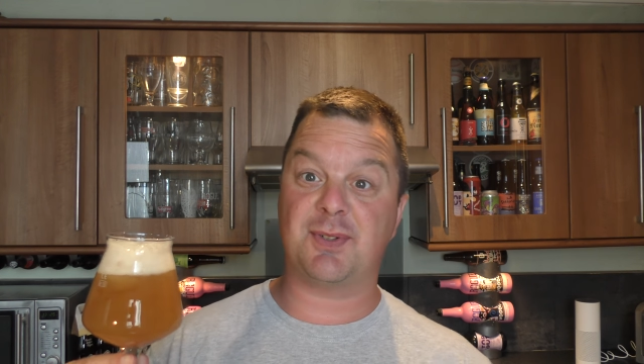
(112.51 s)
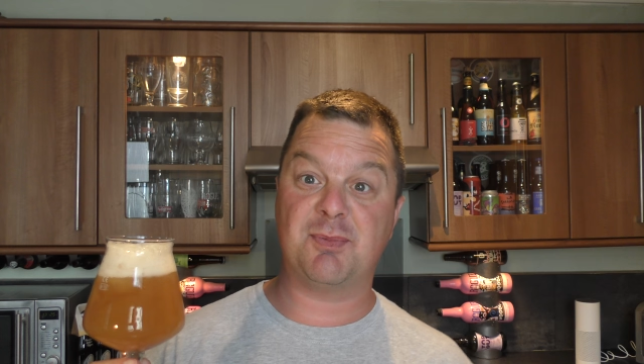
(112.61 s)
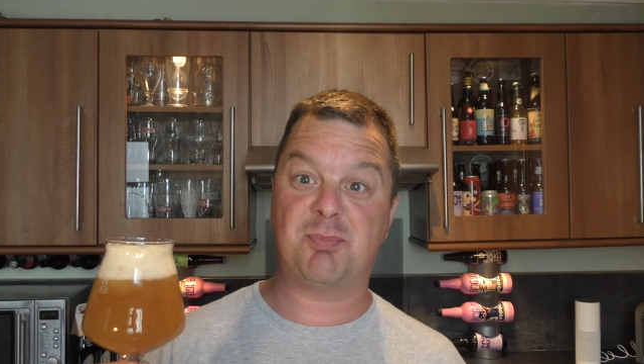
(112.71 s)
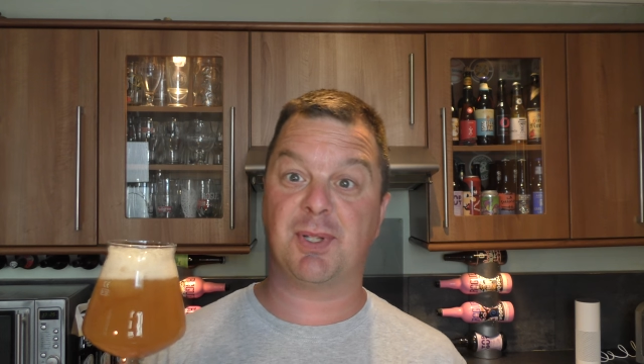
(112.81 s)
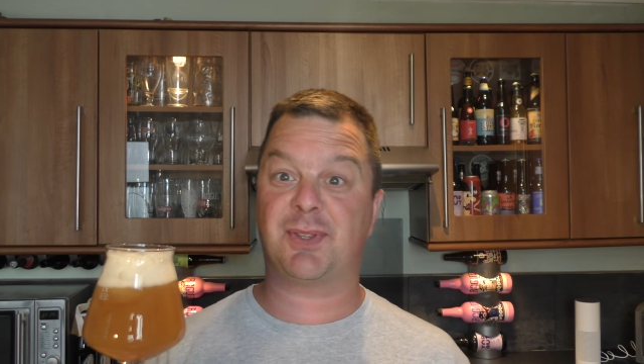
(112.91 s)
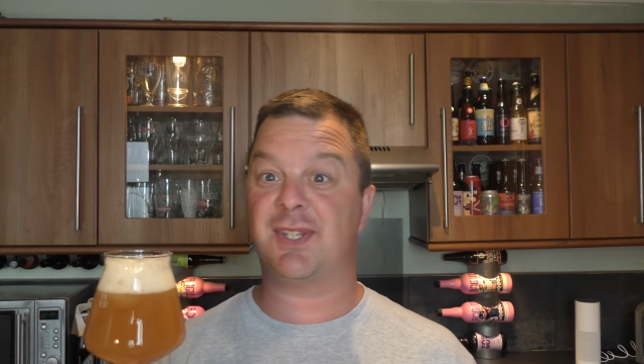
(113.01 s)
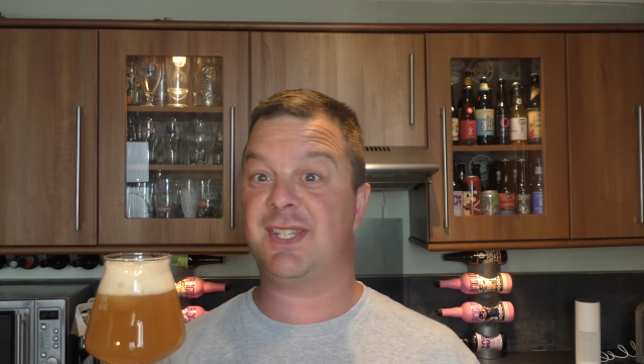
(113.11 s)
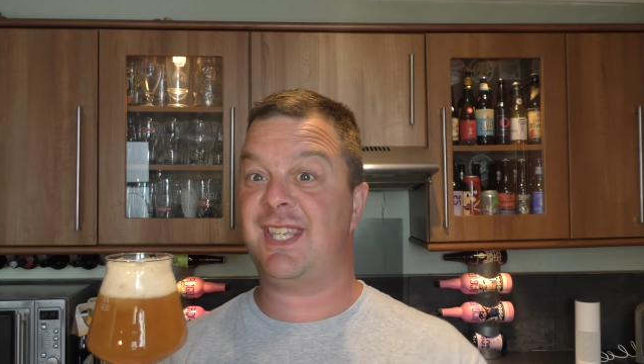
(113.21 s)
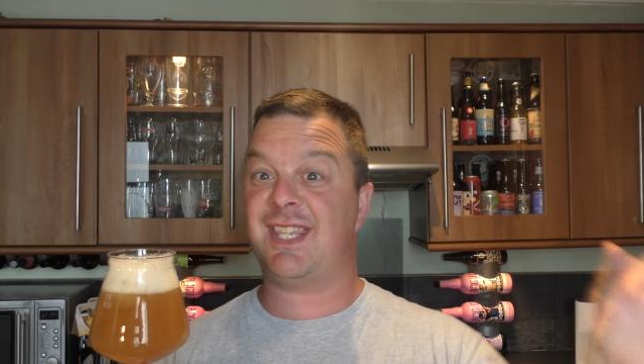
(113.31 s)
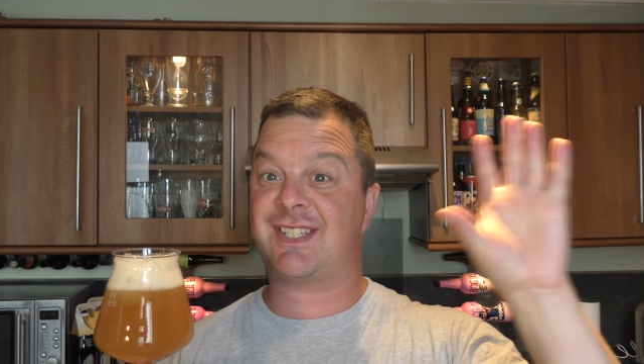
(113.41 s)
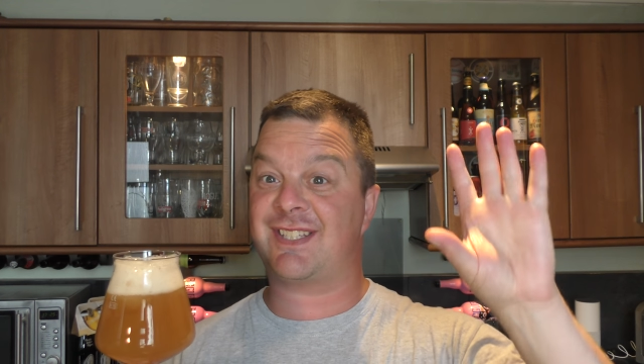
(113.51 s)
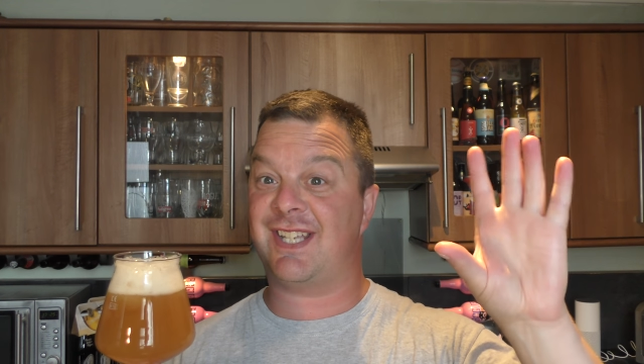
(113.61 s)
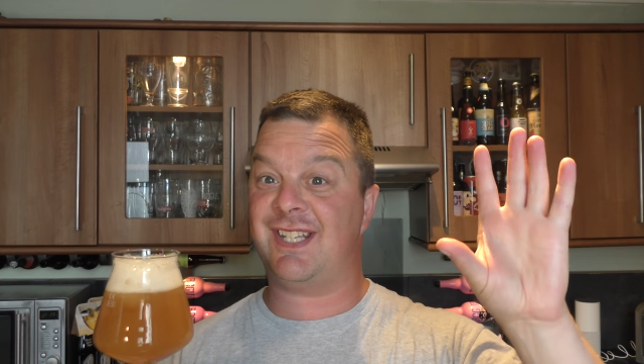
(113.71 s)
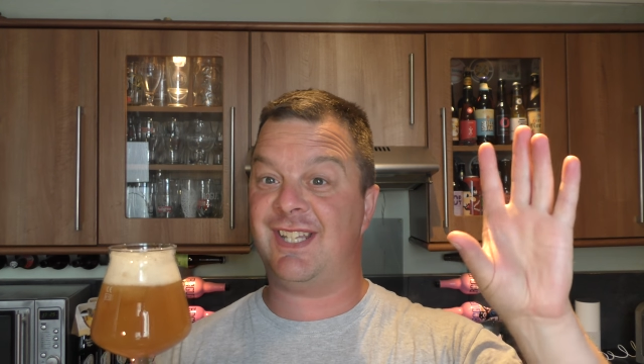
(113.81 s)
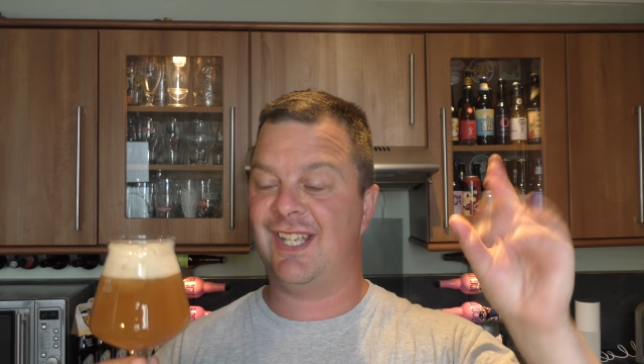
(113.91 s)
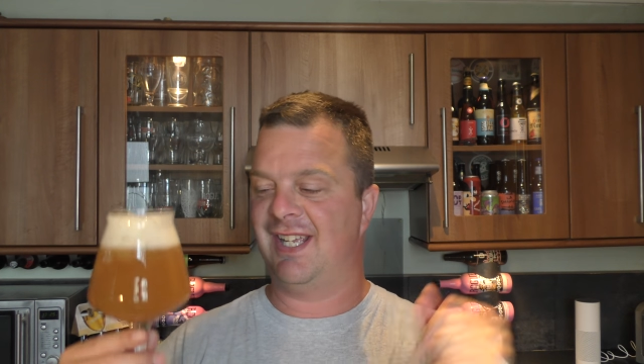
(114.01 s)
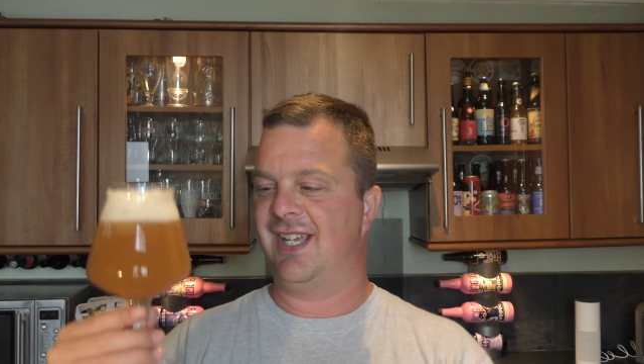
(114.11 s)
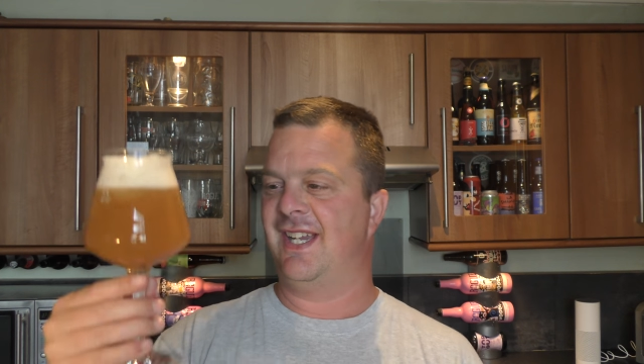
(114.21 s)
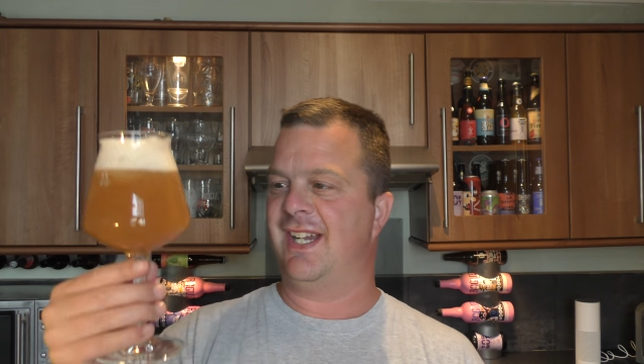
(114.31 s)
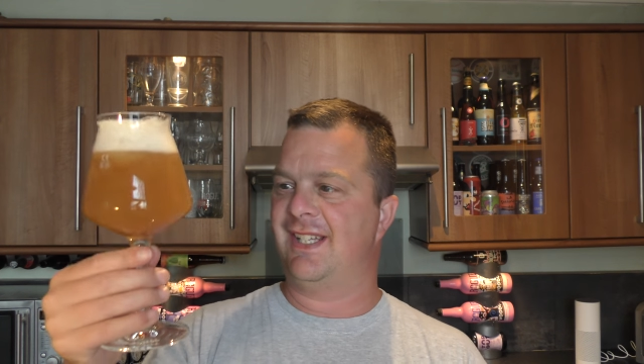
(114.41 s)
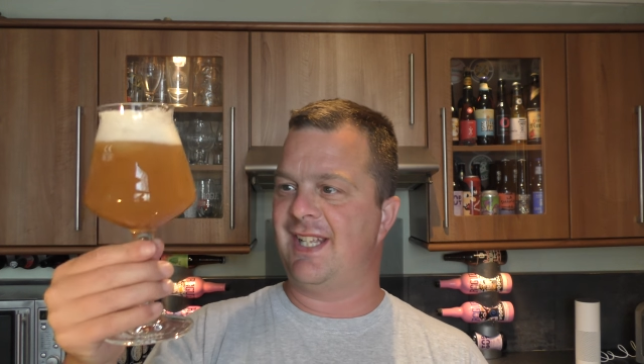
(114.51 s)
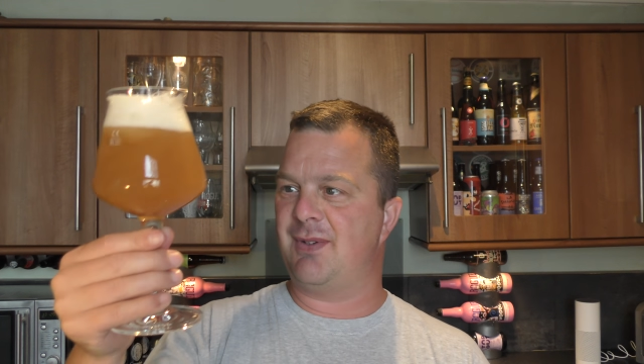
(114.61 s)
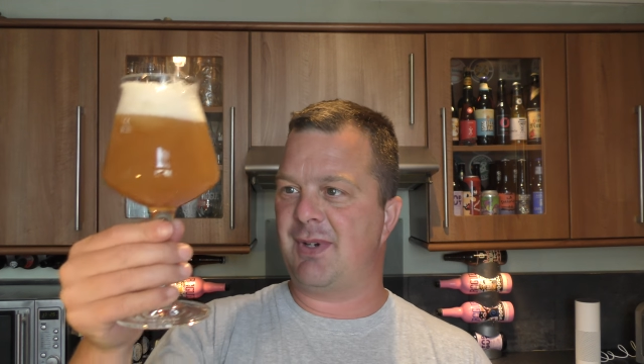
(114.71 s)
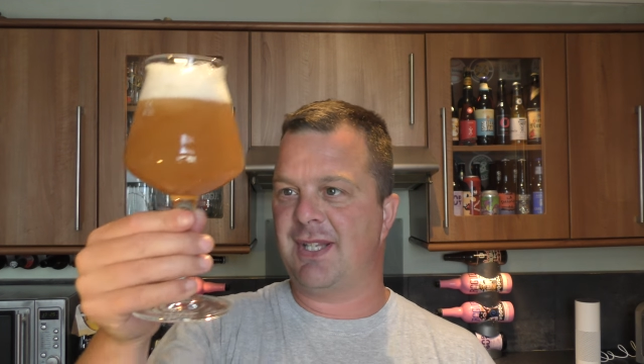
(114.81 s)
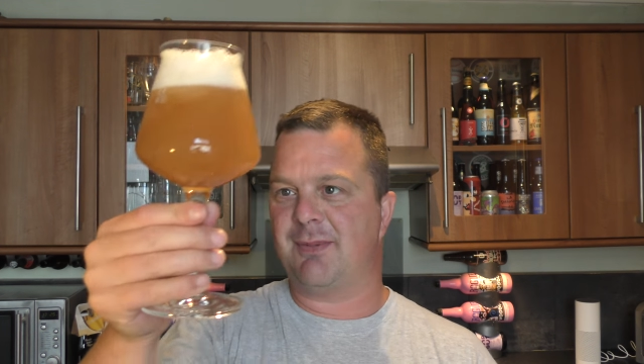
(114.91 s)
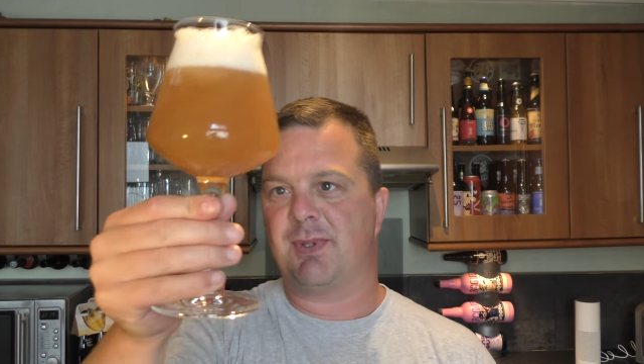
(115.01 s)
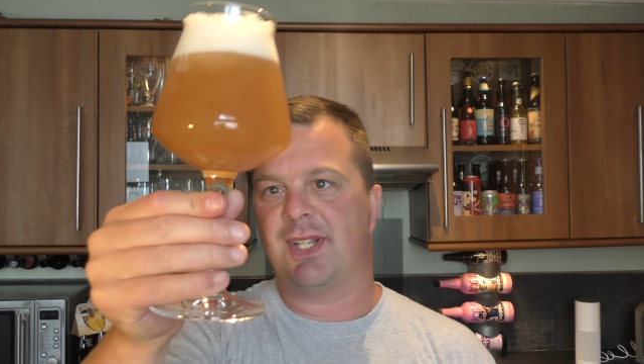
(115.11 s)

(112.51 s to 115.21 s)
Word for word: So you put the yeast in, and then you end up